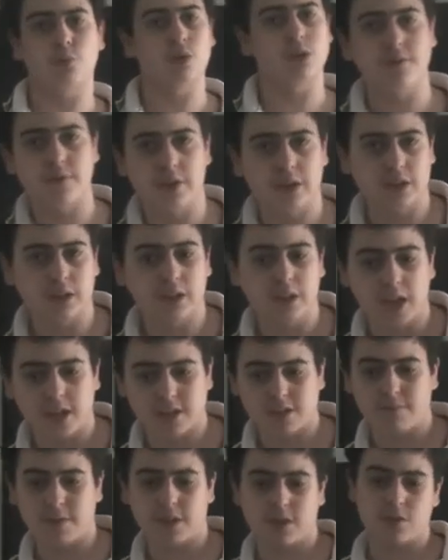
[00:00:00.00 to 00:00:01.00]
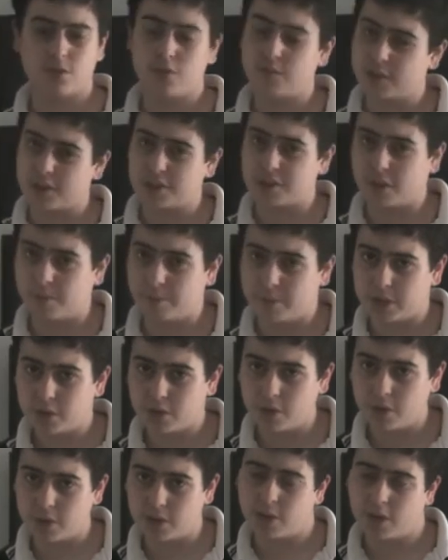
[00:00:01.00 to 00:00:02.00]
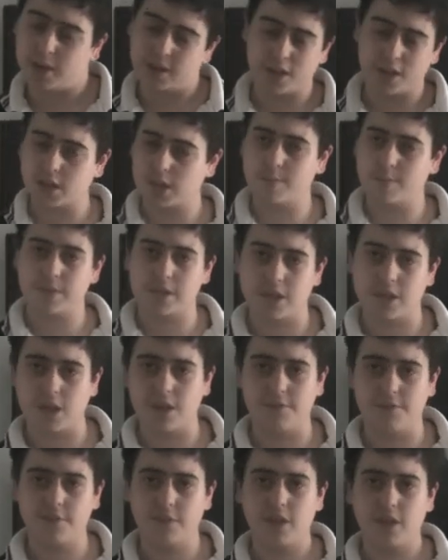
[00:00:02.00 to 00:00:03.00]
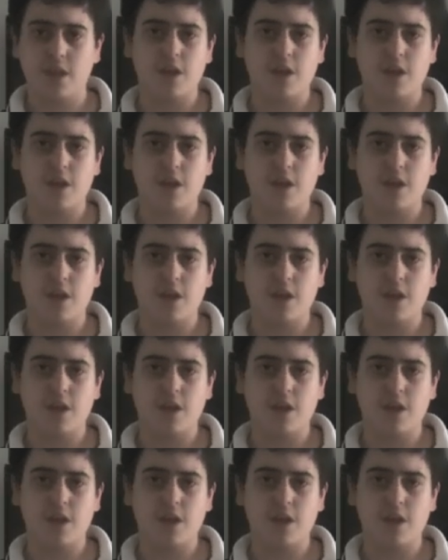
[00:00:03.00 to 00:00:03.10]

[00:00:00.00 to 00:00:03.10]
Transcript: What do you think of The Last of Us? Do you think it's going to be good? That type of stuff.